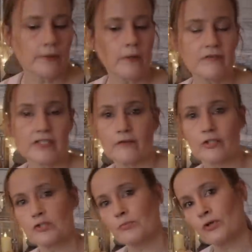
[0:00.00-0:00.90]
obviously I've got
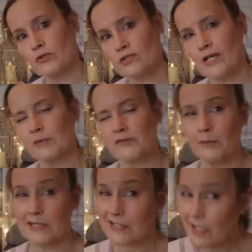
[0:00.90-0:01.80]
to do prototypes for
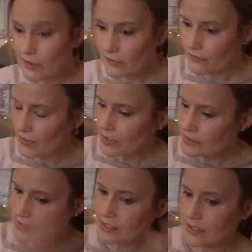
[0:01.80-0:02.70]
myself
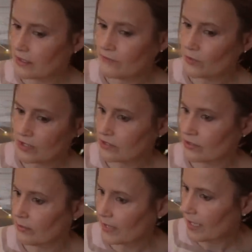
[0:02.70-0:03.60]
to see if what it's going
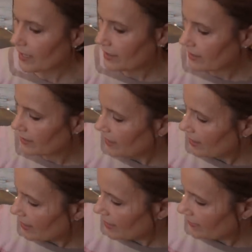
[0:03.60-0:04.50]
to be like.
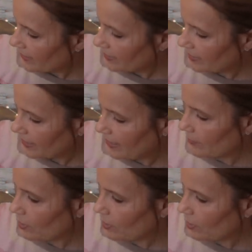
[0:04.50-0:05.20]
I then came